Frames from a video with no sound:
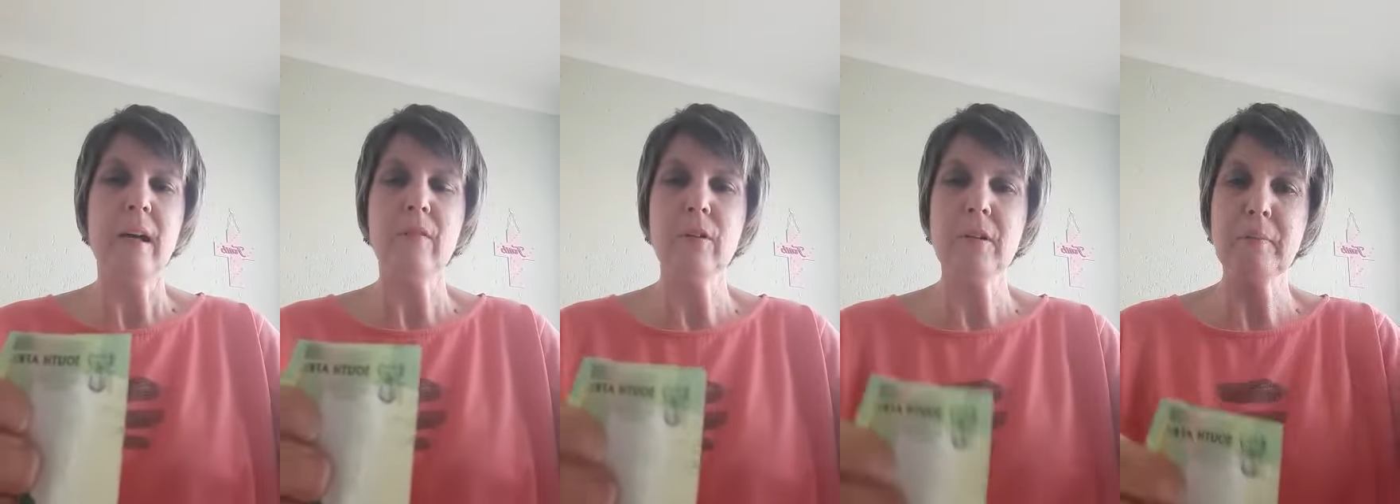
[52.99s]

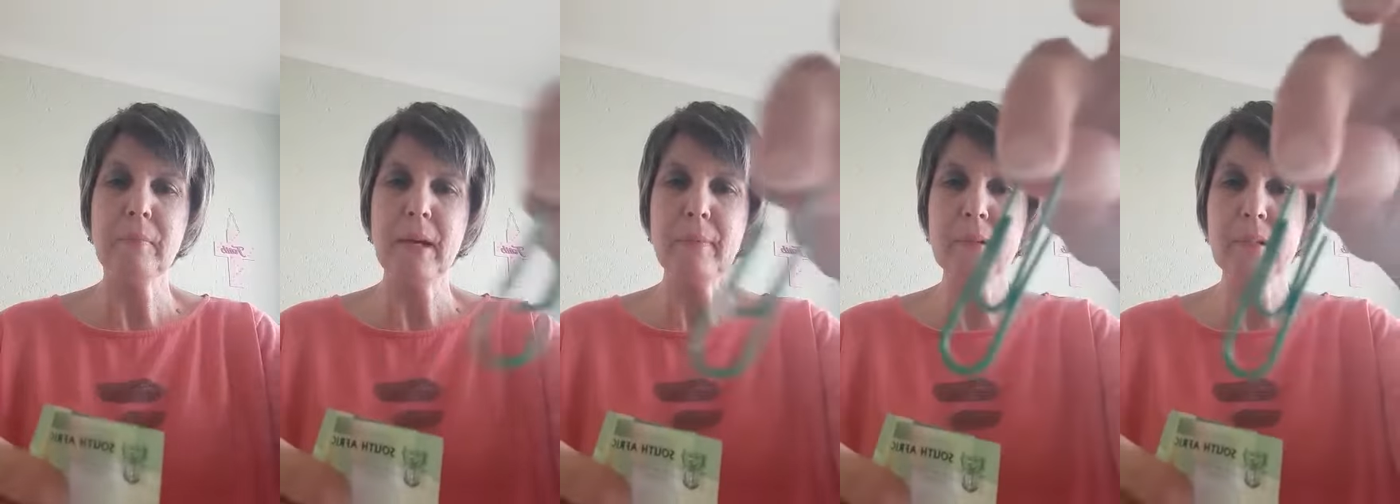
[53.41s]
I've got a
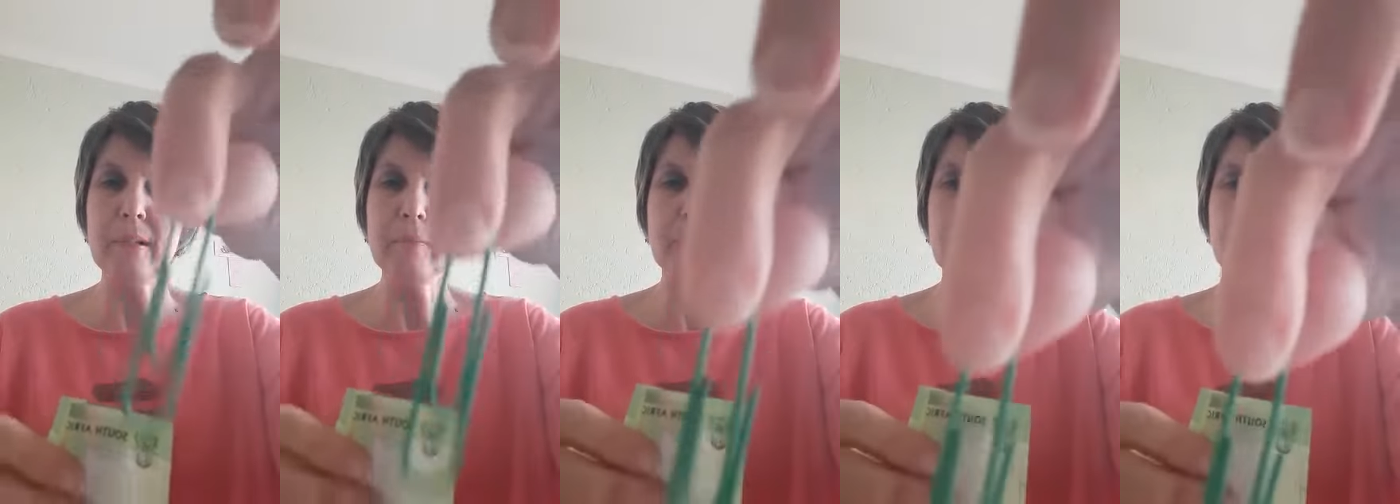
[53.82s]
paper
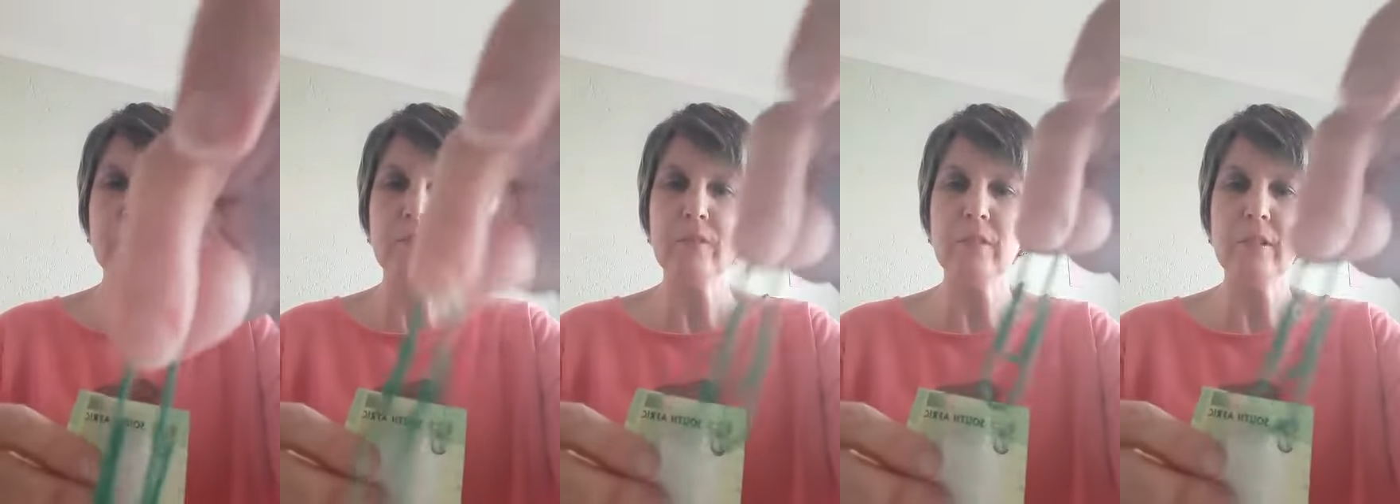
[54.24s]
clip.
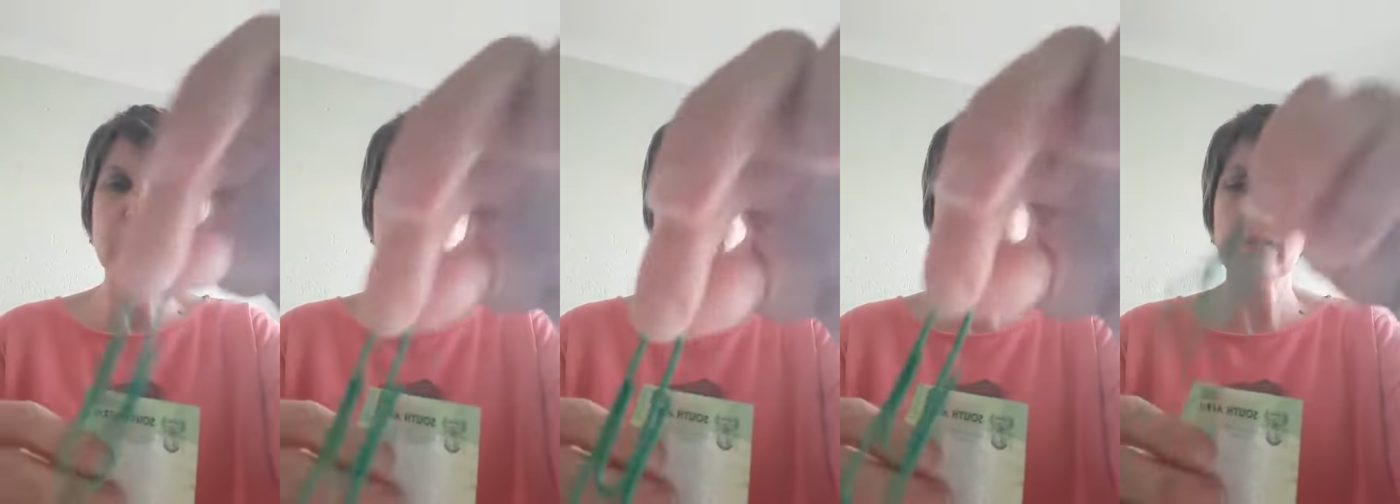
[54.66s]
You see,
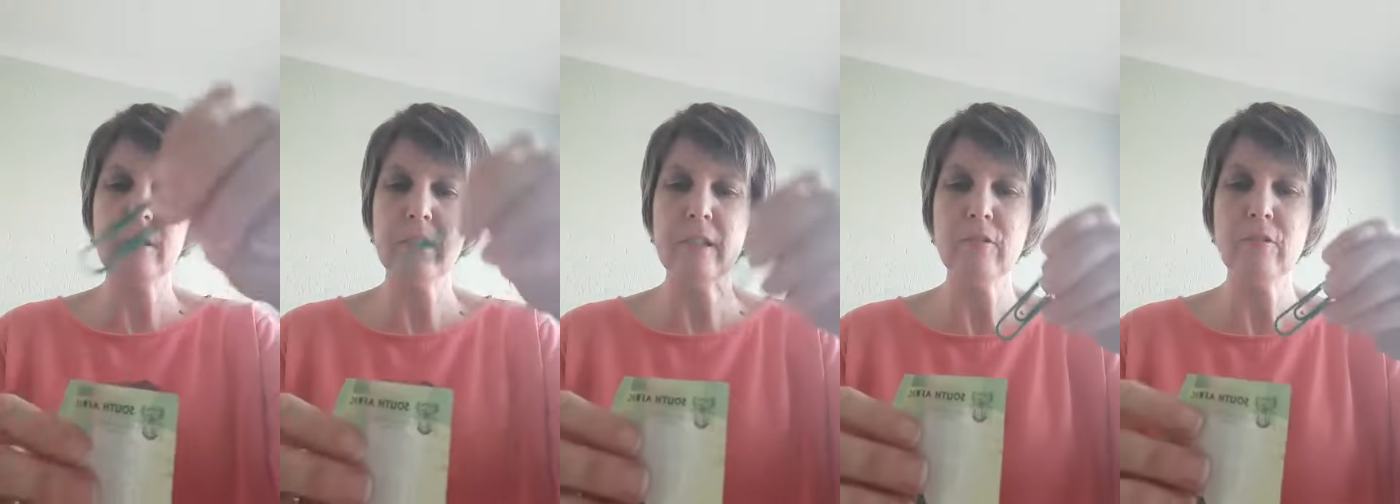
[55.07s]
it's not
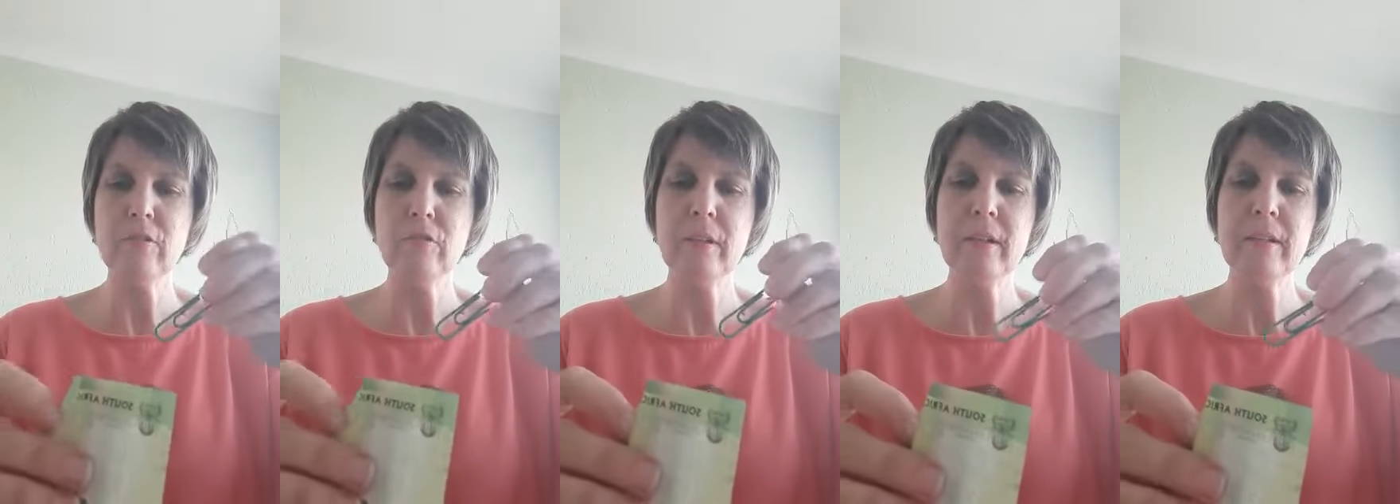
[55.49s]

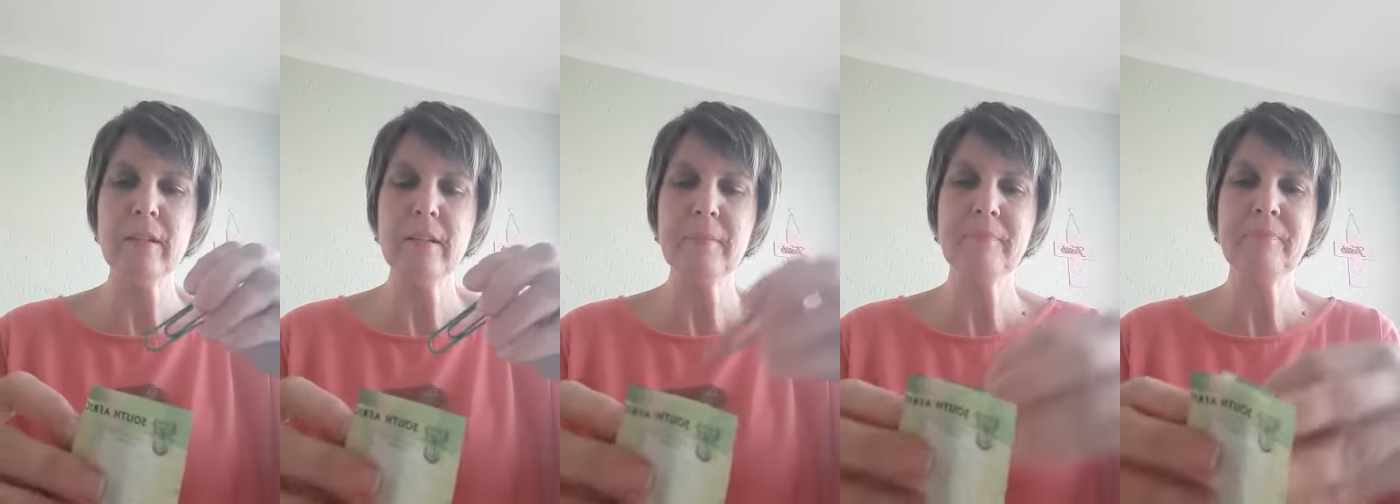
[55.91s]
connected to
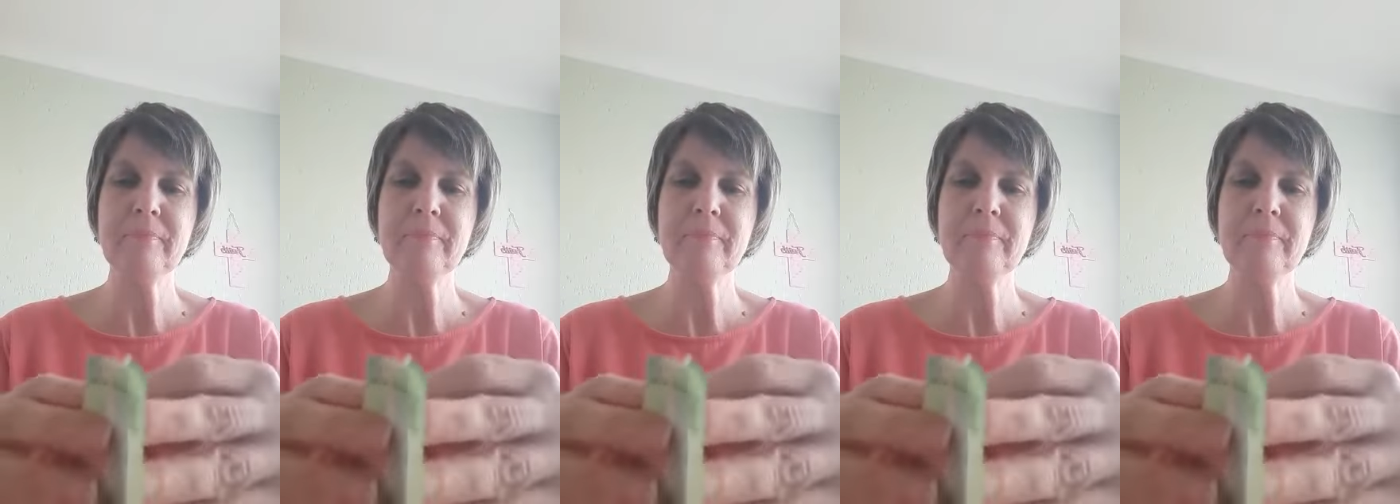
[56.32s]
anything.